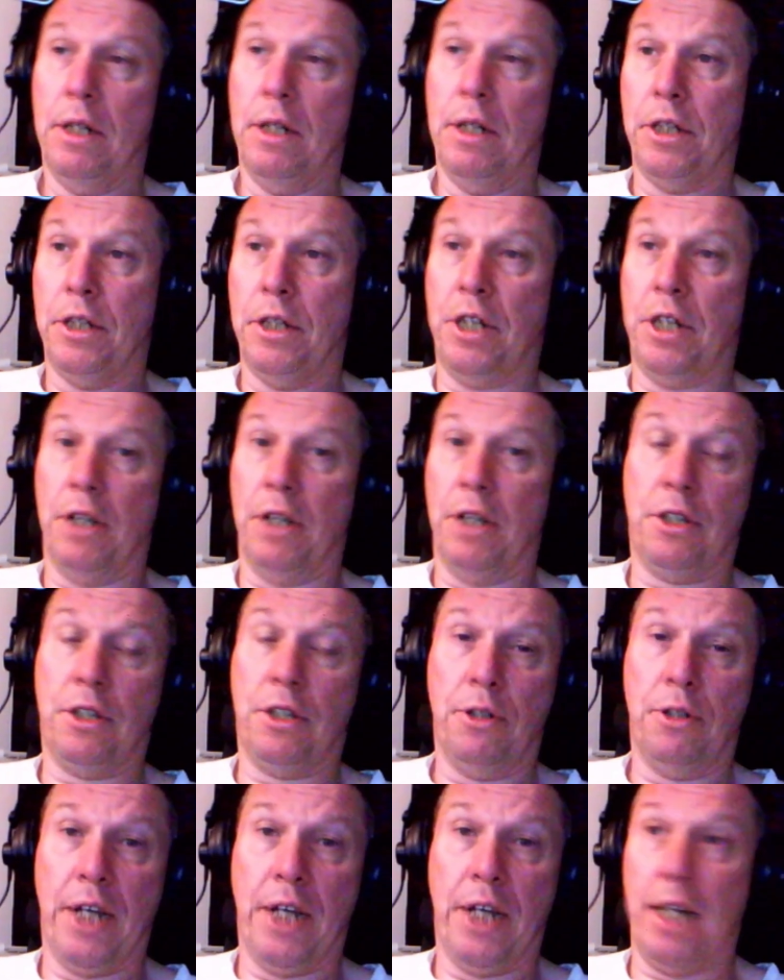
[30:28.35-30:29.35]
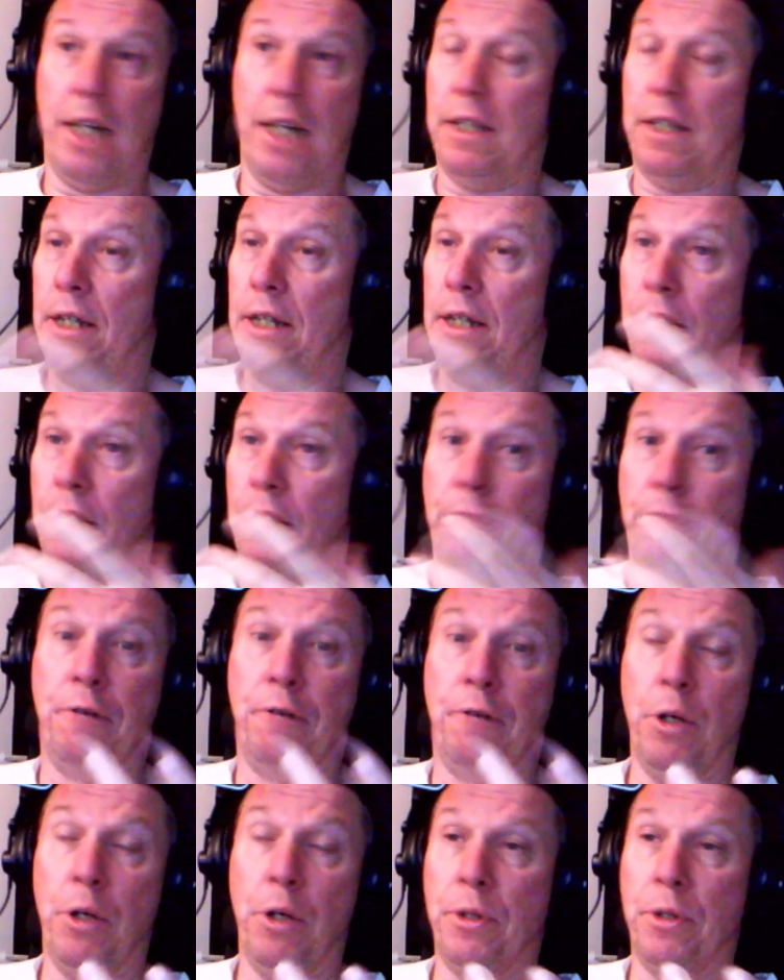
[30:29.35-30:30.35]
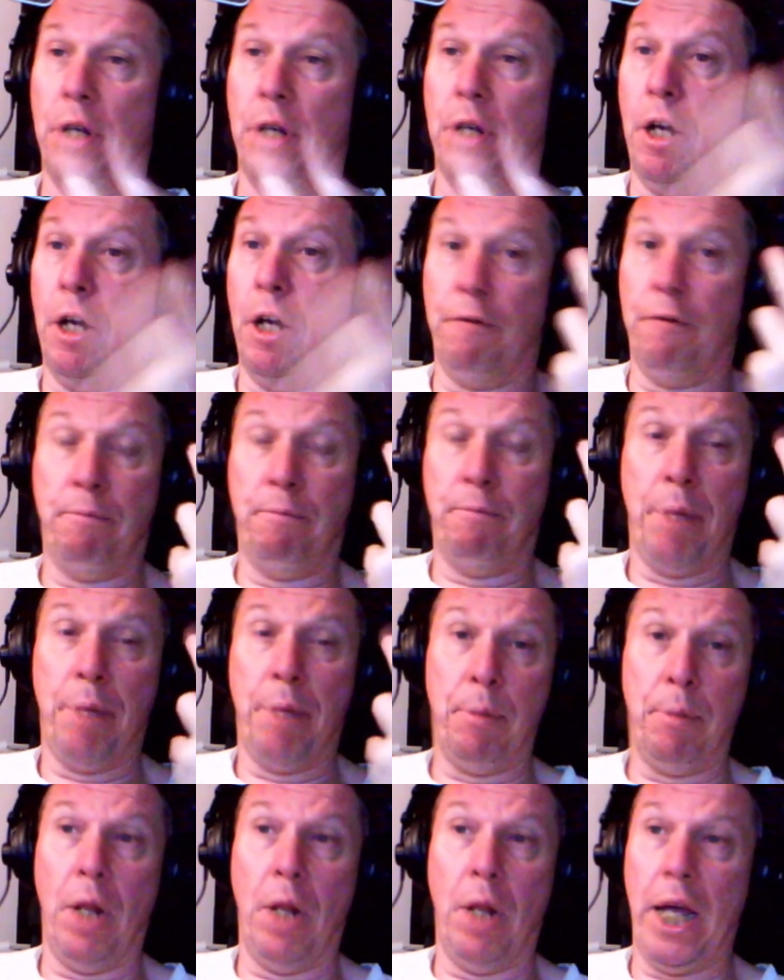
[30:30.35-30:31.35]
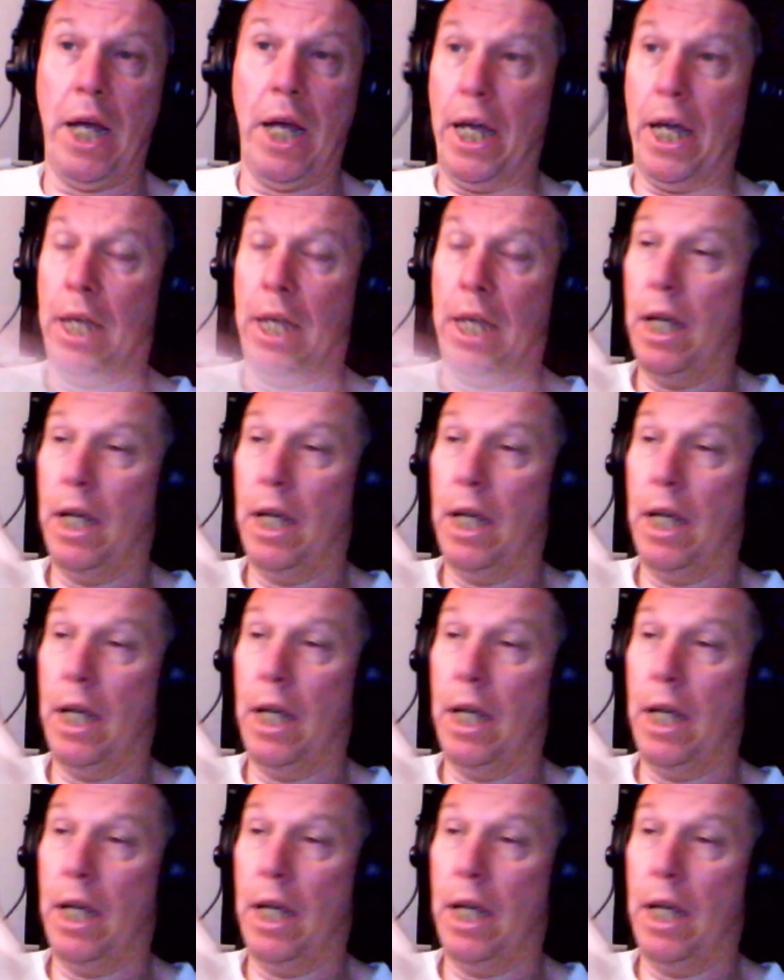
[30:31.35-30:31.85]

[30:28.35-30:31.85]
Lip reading: just to get the vote of people A,